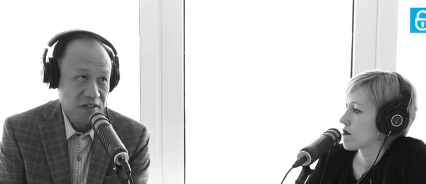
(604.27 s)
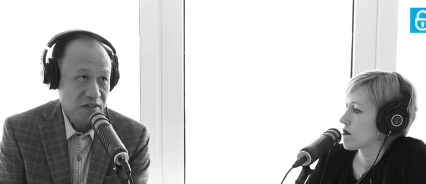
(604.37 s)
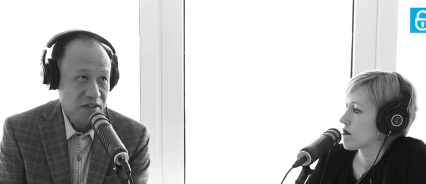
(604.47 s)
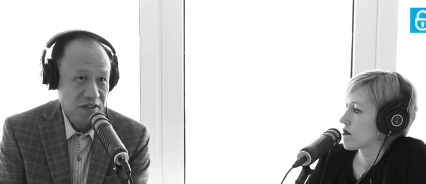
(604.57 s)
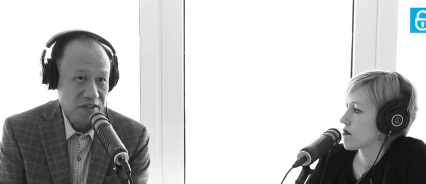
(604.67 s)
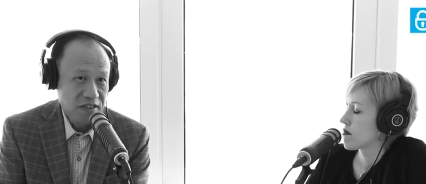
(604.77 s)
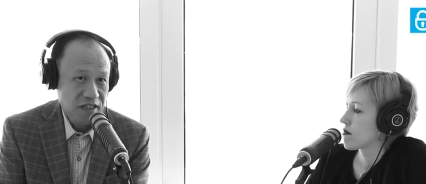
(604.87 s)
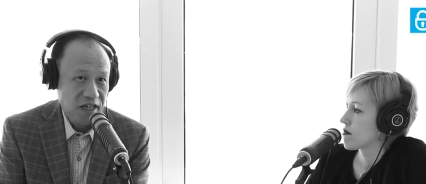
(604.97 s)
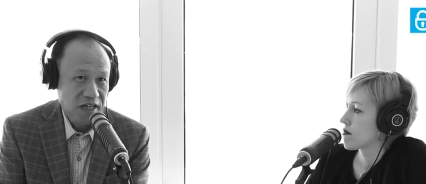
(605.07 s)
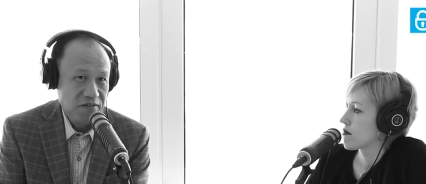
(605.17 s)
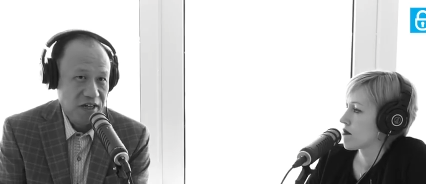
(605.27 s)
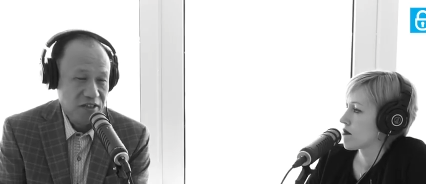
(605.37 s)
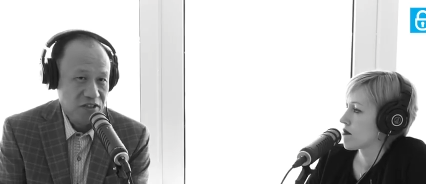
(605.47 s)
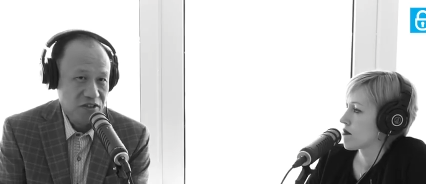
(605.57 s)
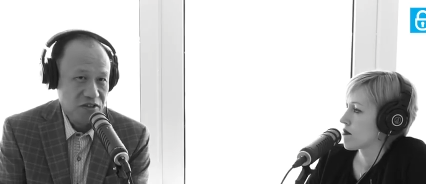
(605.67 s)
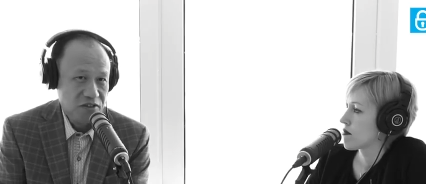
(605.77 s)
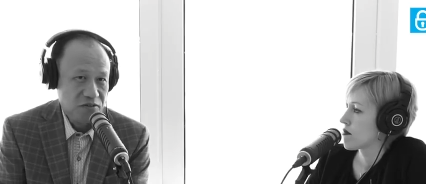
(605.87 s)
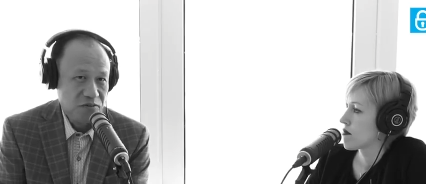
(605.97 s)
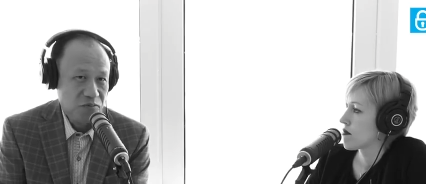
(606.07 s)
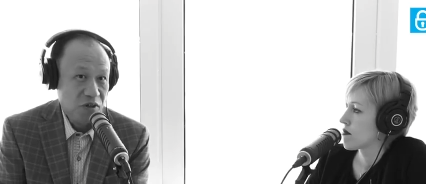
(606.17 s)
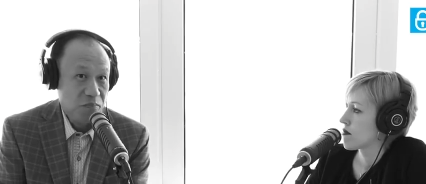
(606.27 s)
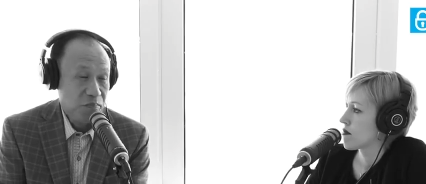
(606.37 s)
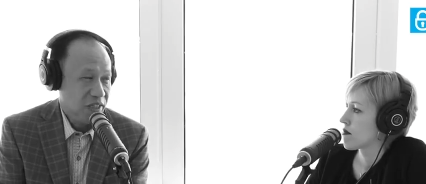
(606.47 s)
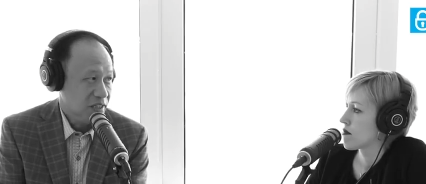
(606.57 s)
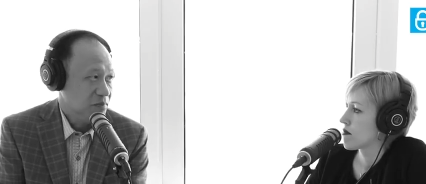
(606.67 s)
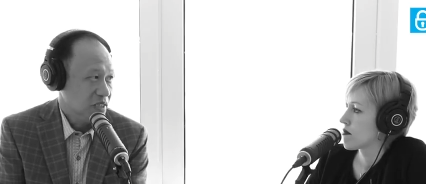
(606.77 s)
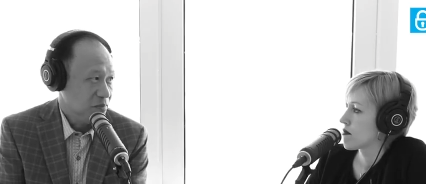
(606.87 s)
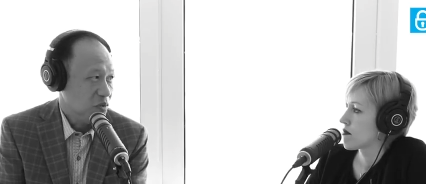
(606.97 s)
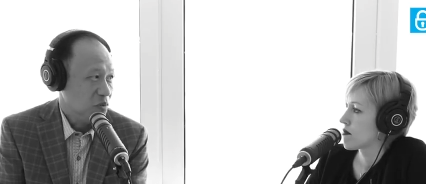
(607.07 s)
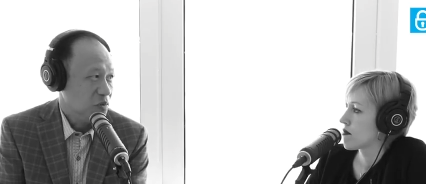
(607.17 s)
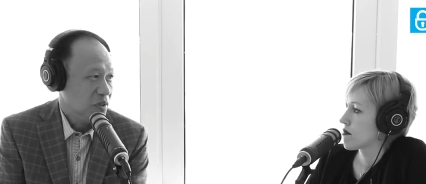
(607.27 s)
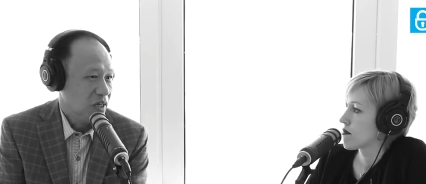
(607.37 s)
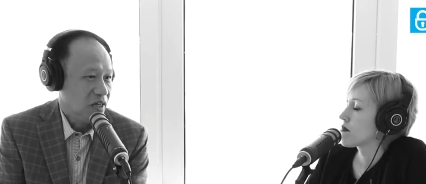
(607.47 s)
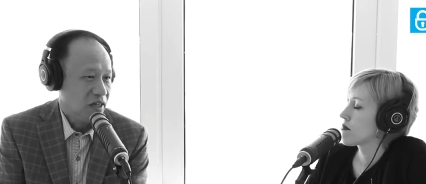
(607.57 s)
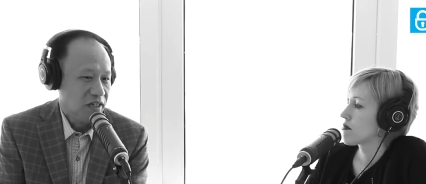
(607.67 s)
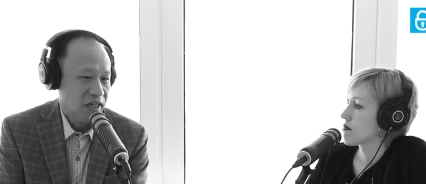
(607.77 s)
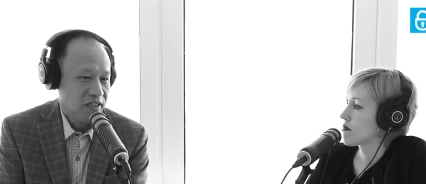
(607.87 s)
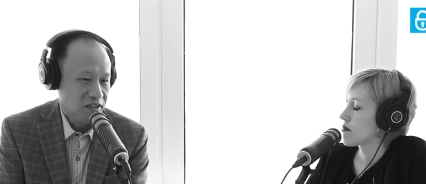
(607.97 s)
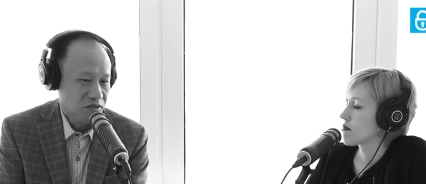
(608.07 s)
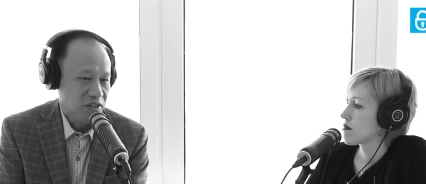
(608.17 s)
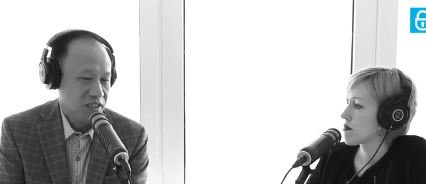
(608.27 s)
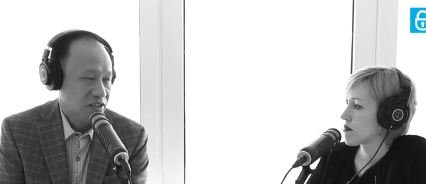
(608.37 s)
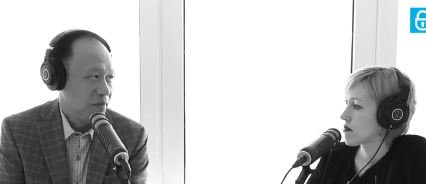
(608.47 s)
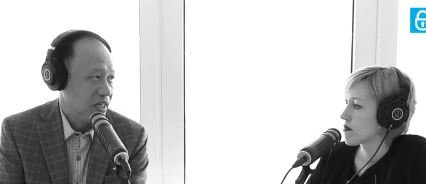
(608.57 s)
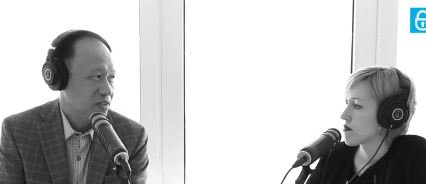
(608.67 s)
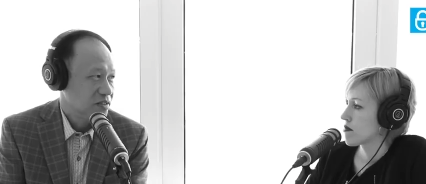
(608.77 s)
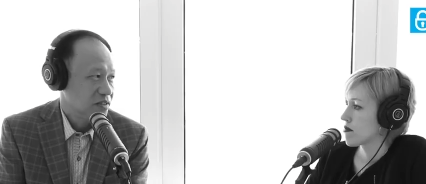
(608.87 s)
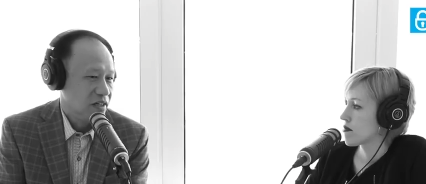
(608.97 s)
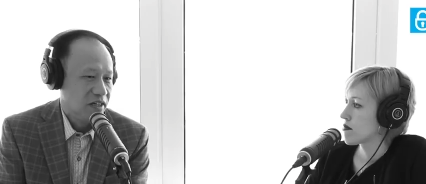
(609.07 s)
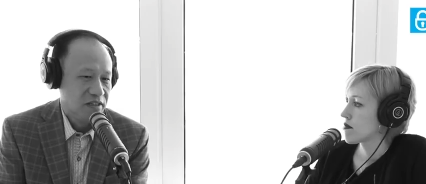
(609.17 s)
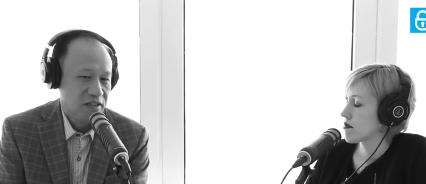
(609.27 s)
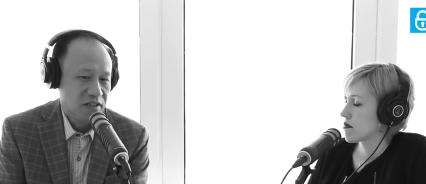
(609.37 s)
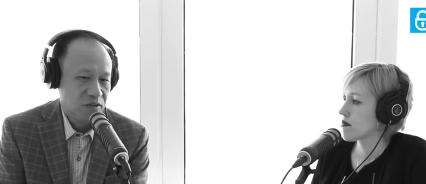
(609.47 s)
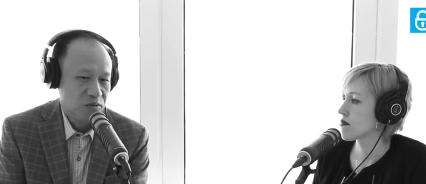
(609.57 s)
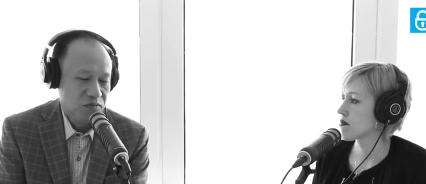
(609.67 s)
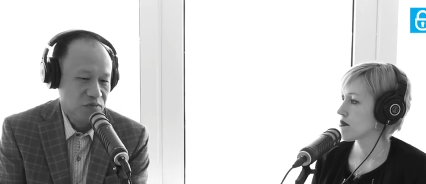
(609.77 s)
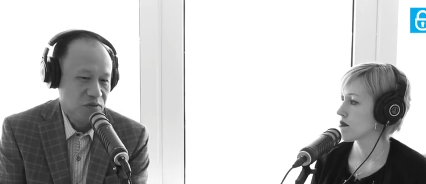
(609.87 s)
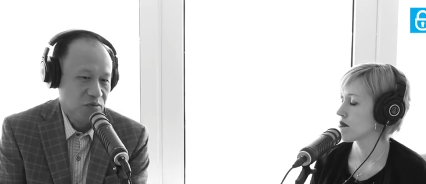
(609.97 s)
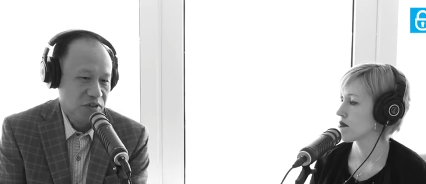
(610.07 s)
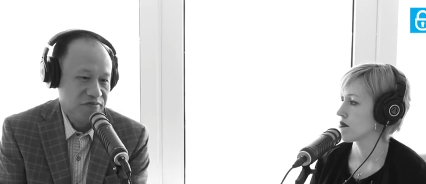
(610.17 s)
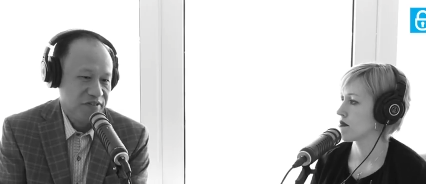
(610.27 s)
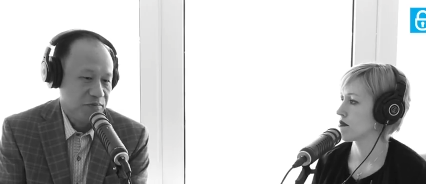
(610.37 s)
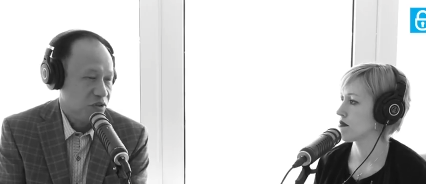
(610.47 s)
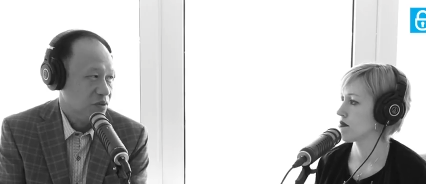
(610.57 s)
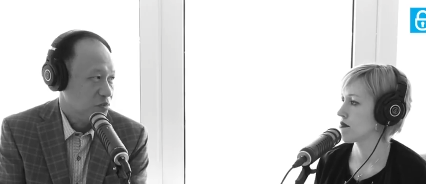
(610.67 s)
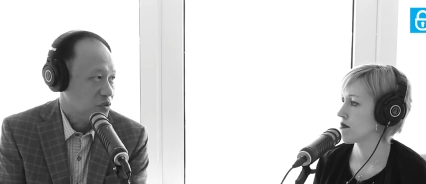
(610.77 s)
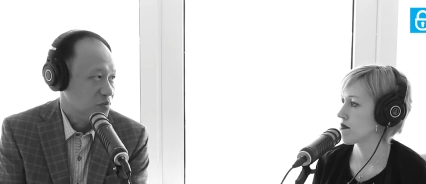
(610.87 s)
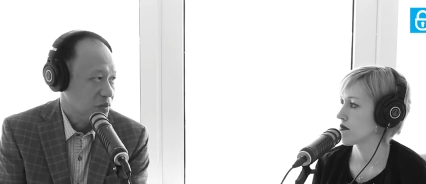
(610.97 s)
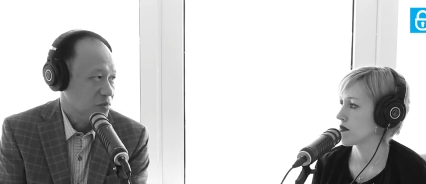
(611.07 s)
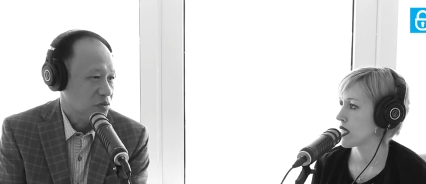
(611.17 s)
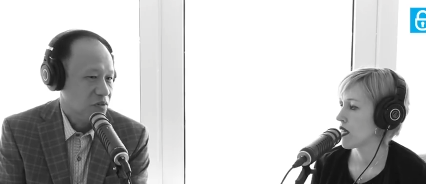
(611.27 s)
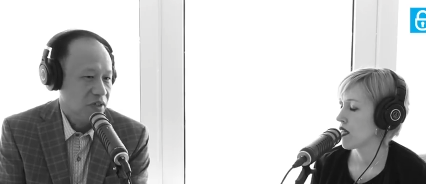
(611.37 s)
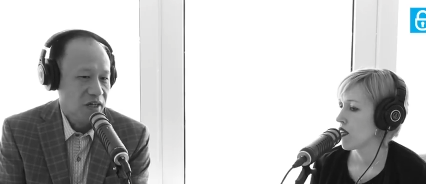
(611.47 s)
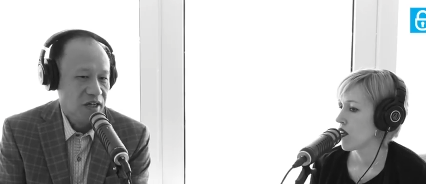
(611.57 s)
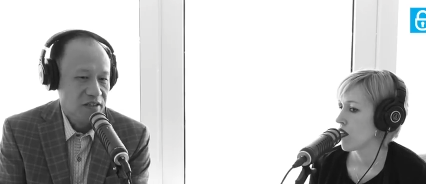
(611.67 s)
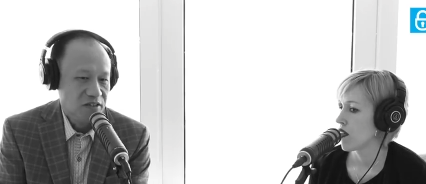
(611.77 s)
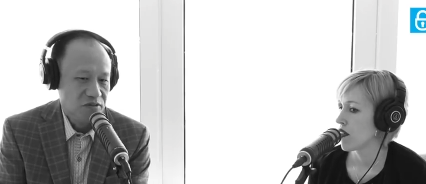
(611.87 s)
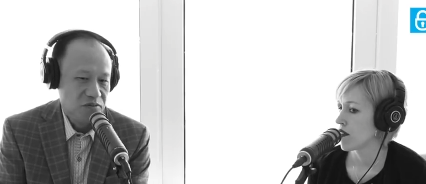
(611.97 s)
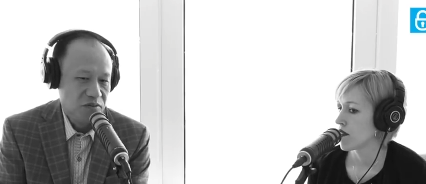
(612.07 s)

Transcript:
Speaker 1: alone, they have additional 1 million people get into this space, and going forward, even more and more people need